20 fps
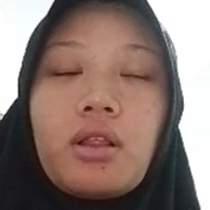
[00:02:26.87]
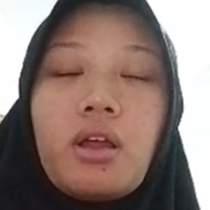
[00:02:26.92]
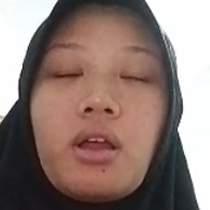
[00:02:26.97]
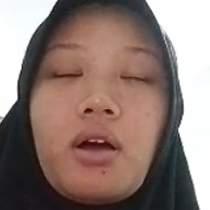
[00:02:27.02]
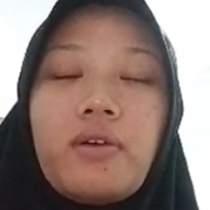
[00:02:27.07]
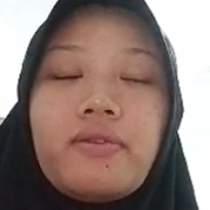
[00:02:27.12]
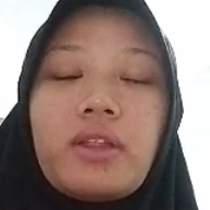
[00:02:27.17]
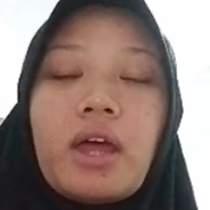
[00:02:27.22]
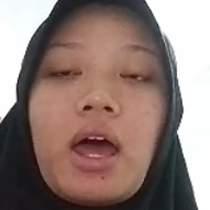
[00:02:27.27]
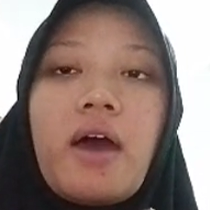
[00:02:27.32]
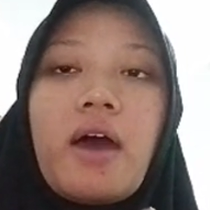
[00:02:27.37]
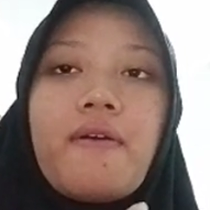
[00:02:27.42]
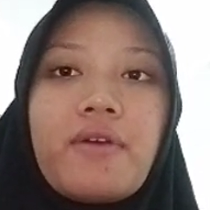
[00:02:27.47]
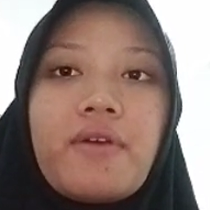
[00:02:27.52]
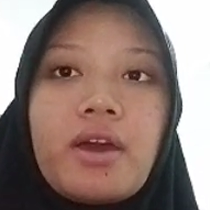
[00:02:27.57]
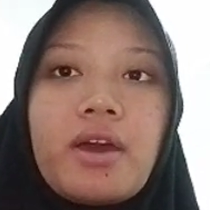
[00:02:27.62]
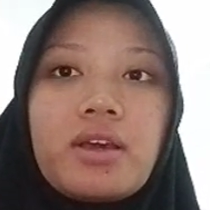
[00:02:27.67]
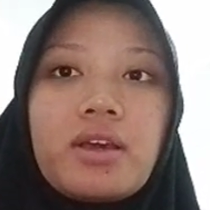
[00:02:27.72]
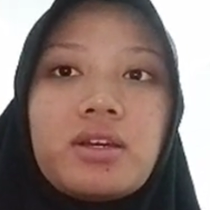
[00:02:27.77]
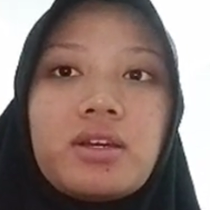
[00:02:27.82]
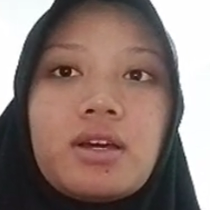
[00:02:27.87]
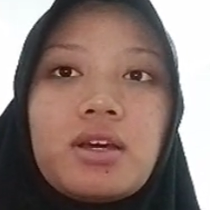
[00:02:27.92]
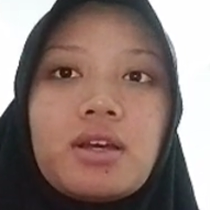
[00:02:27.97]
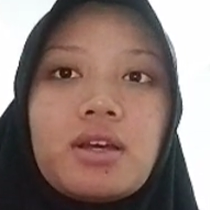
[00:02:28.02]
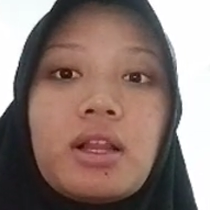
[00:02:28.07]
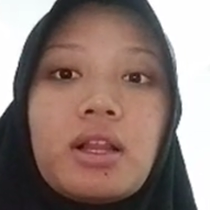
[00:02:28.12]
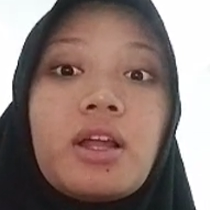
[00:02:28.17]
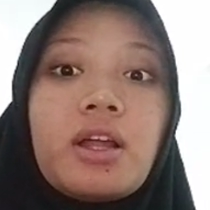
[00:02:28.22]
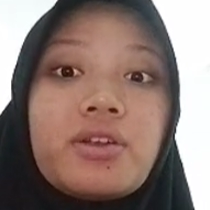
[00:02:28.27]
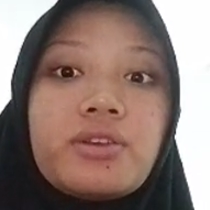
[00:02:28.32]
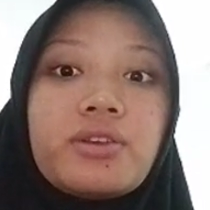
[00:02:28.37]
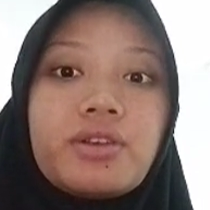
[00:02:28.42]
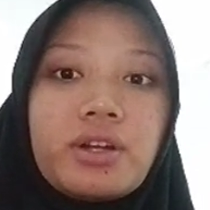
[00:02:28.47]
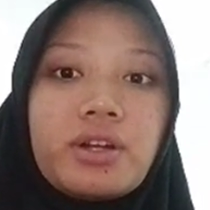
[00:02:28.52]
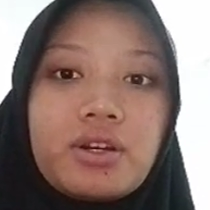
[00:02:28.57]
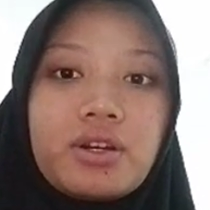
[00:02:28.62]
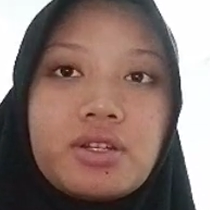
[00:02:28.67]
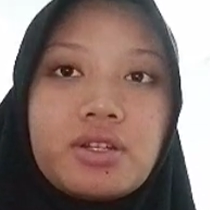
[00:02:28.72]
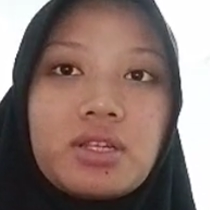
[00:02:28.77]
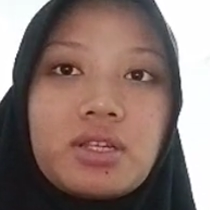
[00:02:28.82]
learners'
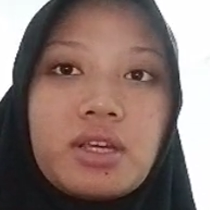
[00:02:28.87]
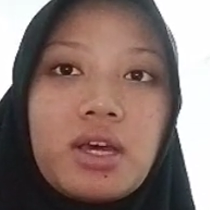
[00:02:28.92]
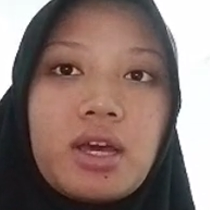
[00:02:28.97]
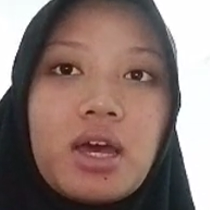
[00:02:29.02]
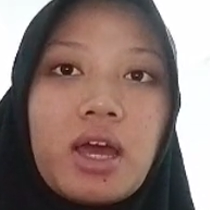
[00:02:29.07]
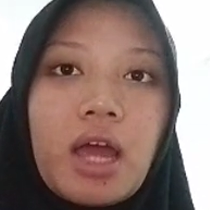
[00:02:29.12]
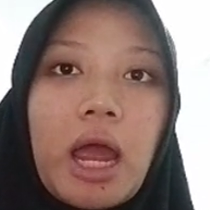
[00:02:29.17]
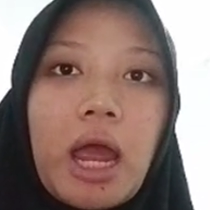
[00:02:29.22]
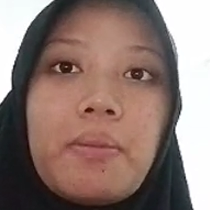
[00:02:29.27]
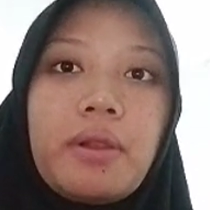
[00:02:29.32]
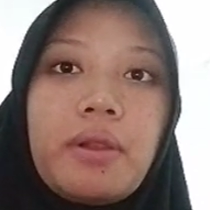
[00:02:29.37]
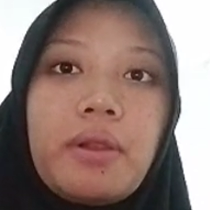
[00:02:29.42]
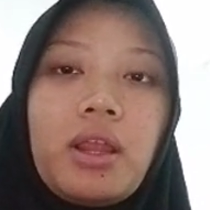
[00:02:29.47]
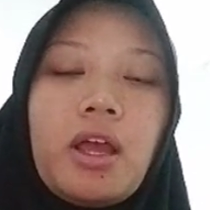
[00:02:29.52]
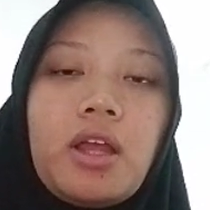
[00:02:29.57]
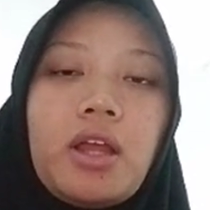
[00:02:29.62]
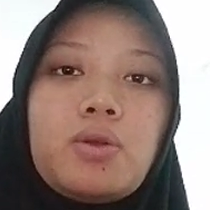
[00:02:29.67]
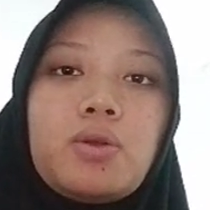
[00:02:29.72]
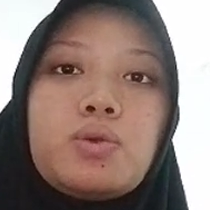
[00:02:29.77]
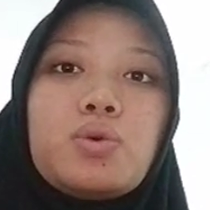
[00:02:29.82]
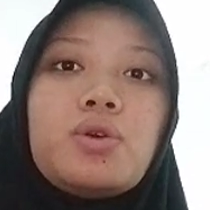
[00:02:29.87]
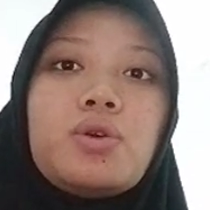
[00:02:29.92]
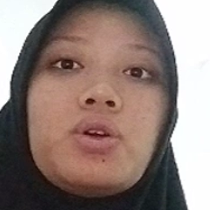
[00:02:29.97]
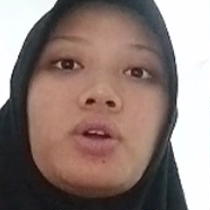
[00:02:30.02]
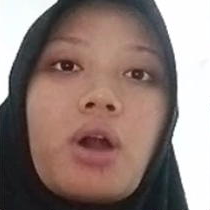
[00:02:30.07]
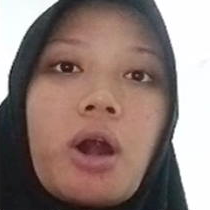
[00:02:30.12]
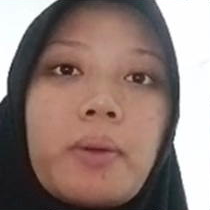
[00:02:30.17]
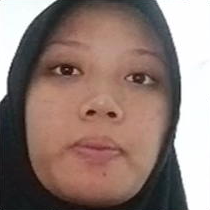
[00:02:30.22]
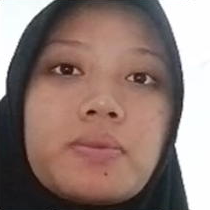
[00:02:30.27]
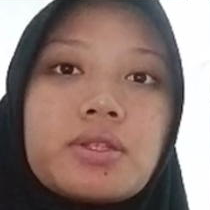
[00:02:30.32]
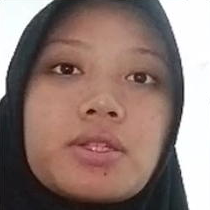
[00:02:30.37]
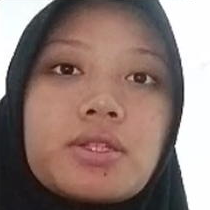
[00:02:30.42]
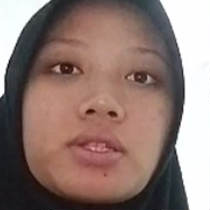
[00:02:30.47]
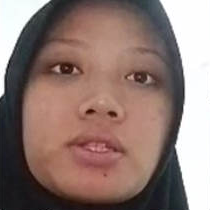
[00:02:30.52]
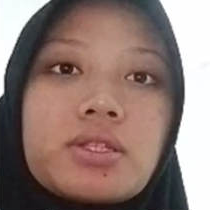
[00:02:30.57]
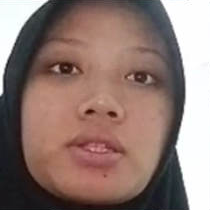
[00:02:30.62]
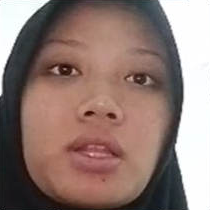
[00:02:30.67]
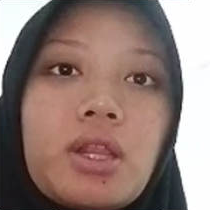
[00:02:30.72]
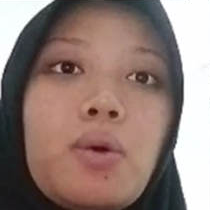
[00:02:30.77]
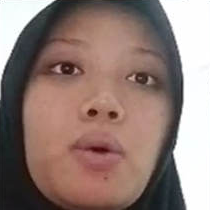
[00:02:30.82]
ability to grasp new language
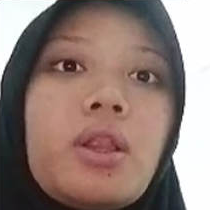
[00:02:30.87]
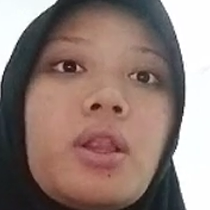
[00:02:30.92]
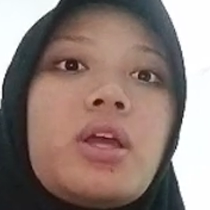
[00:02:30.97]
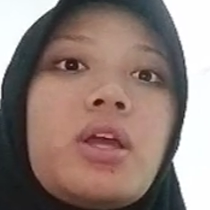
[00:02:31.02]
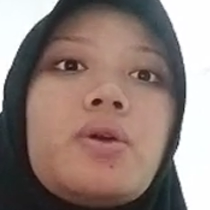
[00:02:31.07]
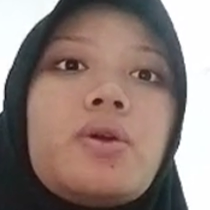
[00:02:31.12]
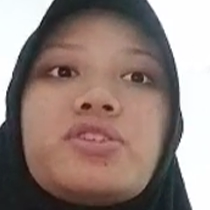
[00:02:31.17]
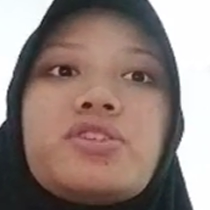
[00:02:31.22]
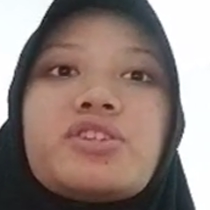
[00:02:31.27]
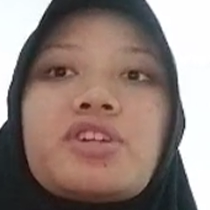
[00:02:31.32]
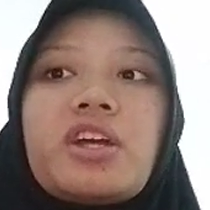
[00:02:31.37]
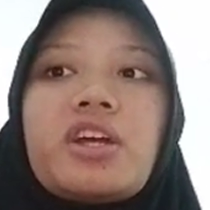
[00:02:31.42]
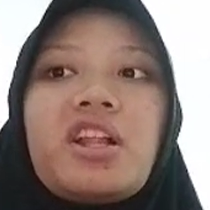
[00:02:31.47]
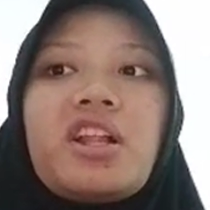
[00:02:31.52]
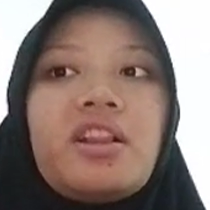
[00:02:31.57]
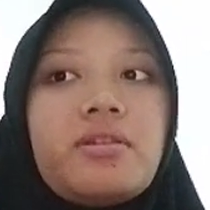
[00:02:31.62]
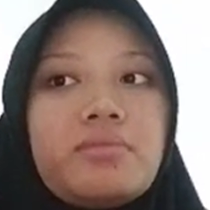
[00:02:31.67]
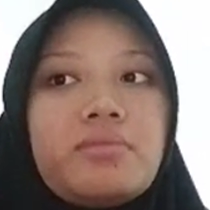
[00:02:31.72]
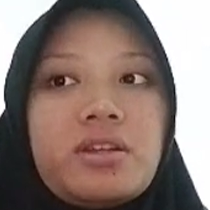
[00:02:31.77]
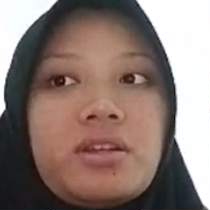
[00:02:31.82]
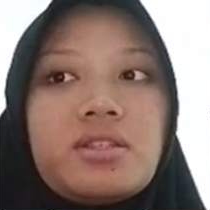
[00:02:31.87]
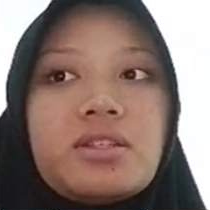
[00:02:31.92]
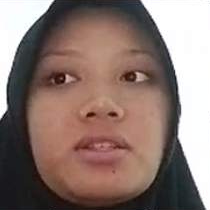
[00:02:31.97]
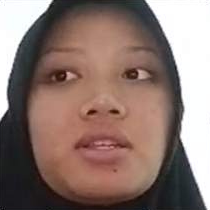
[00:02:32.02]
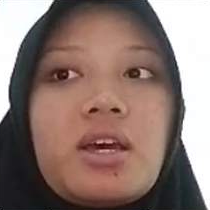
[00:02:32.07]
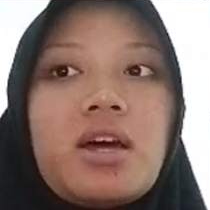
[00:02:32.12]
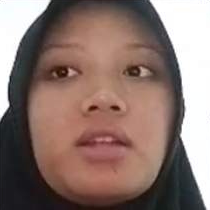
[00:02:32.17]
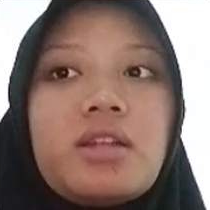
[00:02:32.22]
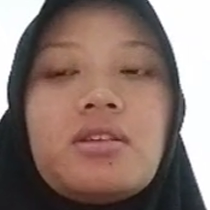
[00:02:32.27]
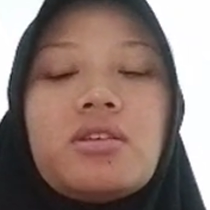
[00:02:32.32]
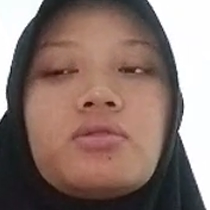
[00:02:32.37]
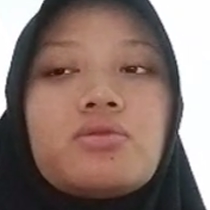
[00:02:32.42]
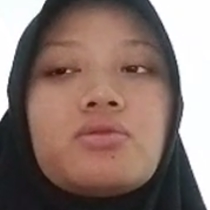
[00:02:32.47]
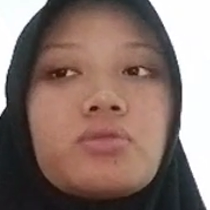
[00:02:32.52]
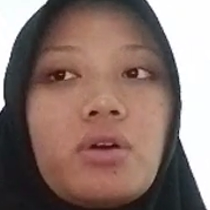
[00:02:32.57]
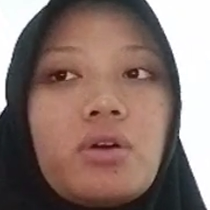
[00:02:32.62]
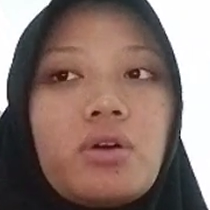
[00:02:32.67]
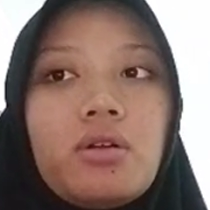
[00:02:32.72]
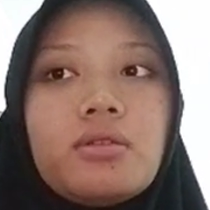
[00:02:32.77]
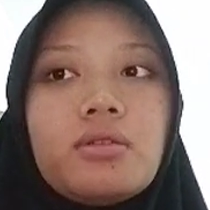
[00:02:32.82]
elements, the role of
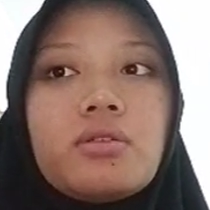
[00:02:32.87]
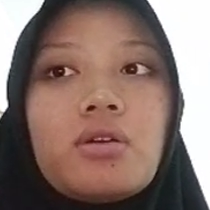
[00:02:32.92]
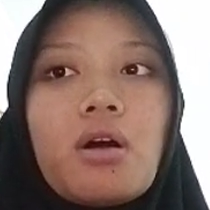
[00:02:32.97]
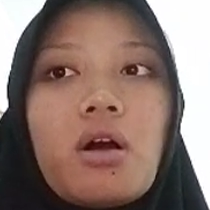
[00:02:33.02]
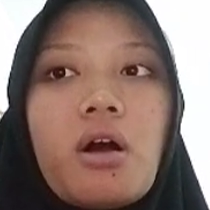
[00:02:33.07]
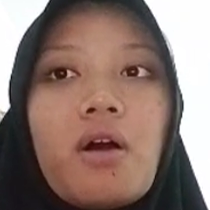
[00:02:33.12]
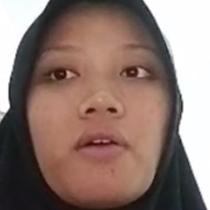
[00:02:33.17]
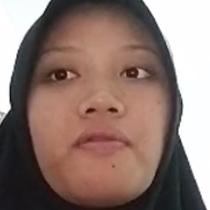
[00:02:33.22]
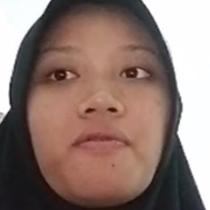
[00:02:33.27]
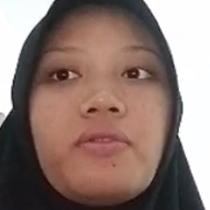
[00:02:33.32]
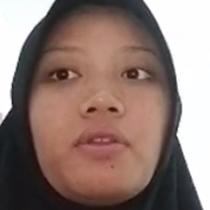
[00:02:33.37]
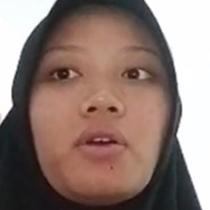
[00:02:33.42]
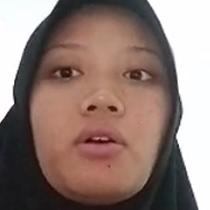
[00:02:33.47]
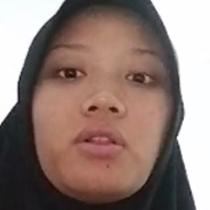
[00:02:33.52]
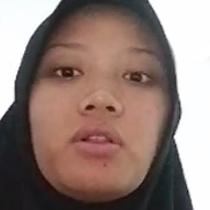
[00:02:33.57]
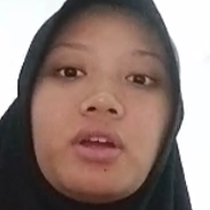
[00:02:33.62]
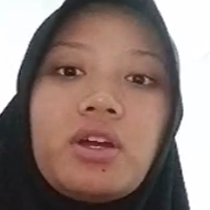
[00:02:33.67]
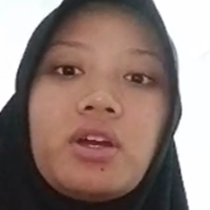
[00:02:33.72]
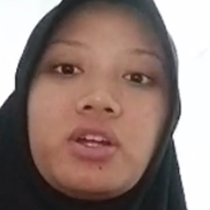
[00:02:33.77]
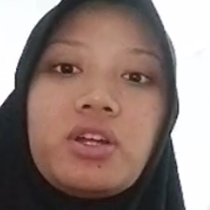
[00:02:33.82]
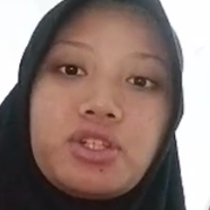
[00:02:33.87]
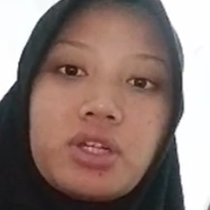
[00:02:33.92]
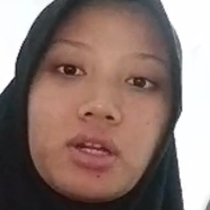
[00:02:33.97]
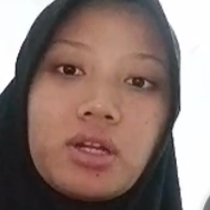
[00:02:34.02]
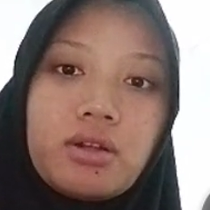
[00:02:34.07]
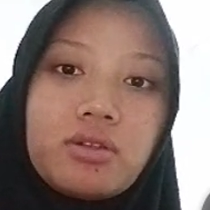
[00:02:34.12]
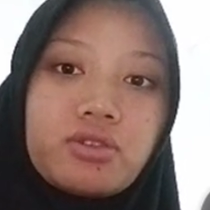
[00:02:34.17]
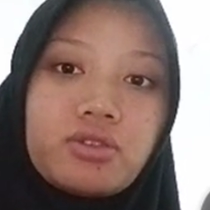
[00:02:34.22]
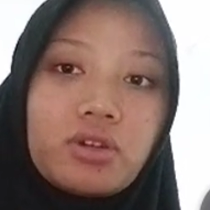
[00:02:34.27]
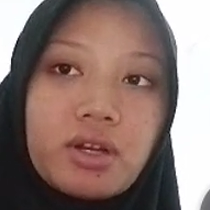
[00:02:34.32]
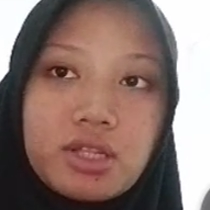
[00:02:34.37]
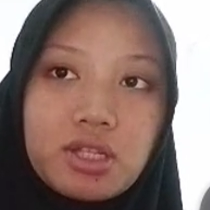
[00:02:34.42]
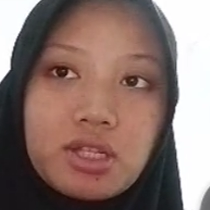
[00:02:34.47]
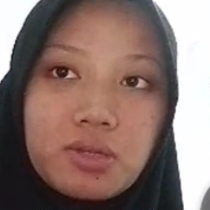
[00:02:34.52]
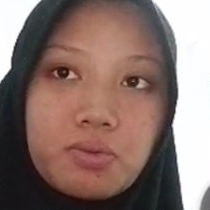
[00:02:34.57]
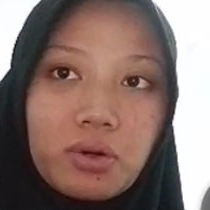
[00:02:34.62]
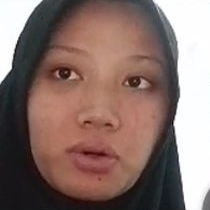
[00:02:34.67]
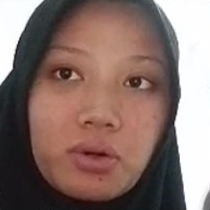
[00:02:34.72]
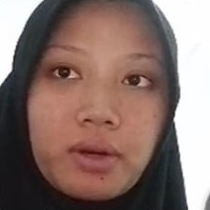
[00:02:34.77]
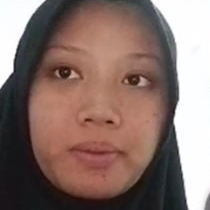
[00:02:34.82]
knowledge transfer,
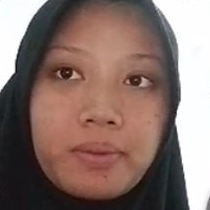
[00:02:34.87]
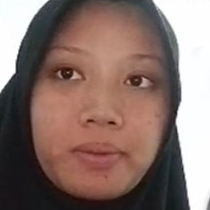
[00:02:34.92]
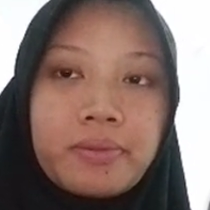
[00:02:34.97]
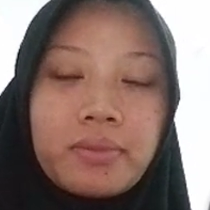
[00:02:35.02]
which